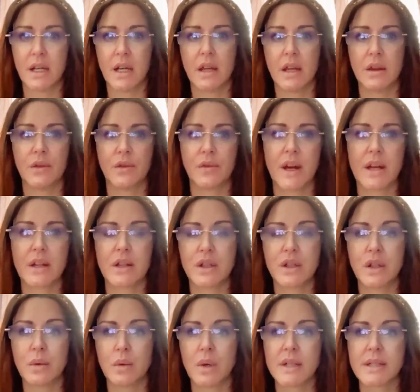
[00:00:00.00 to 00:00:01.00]
in the fact that
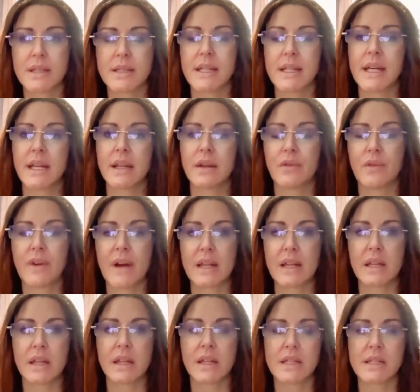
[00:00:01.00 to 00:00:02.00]
you are seeing the
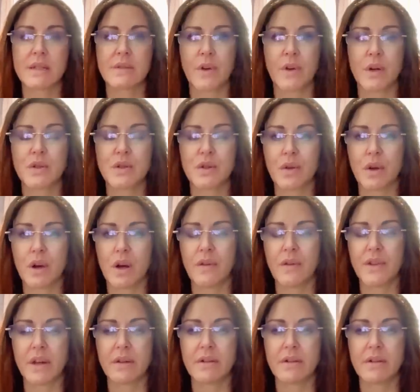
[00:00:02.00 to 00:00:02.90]
fact that this photograph,